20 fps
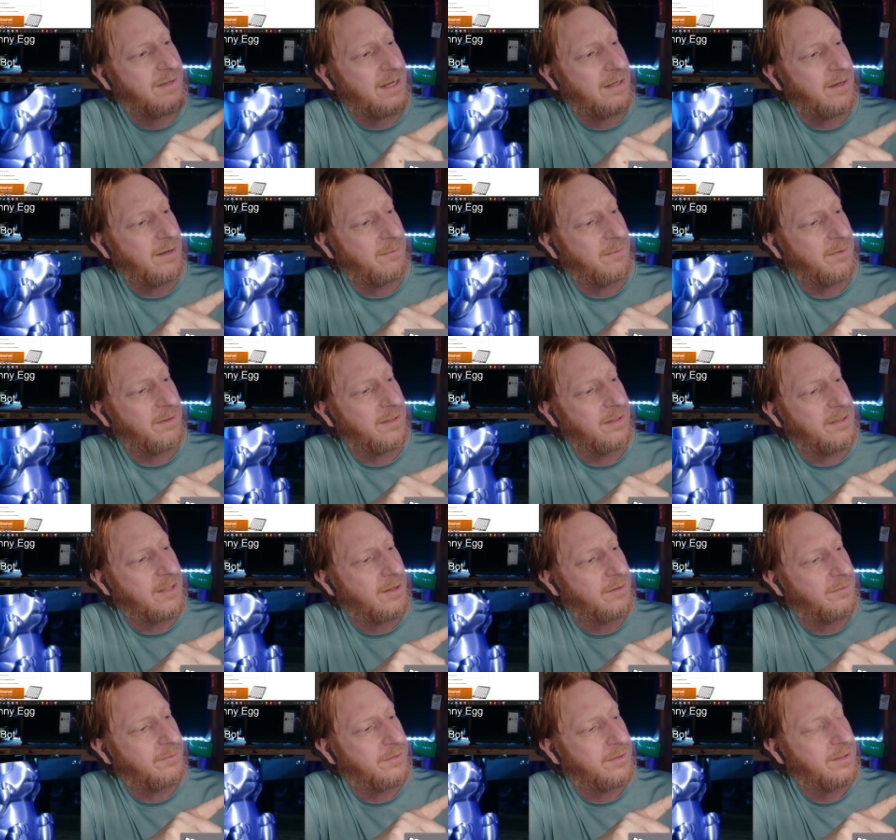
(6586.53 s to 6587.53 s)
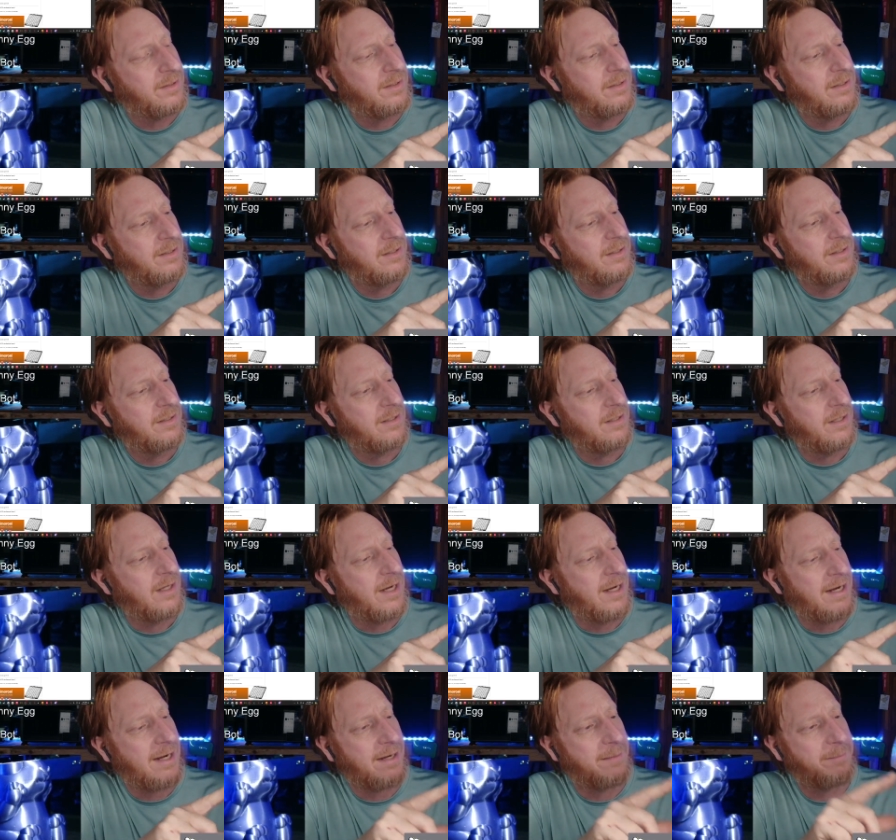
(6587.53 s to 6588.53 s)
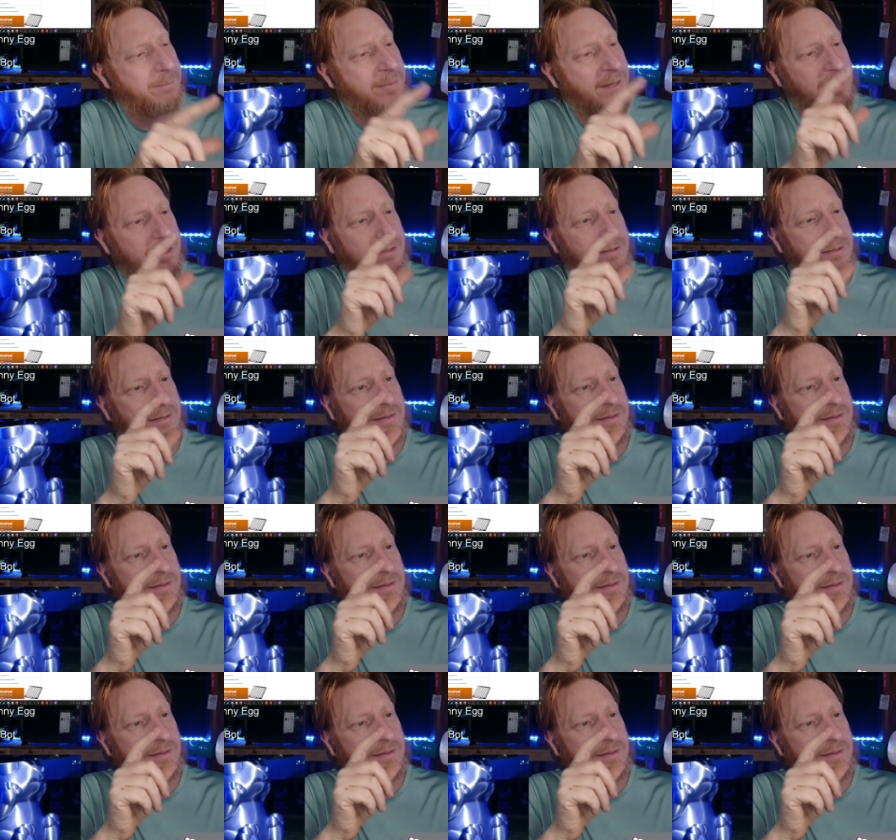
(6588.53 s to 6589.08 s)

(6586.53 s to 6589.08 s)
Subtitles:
I really don't. But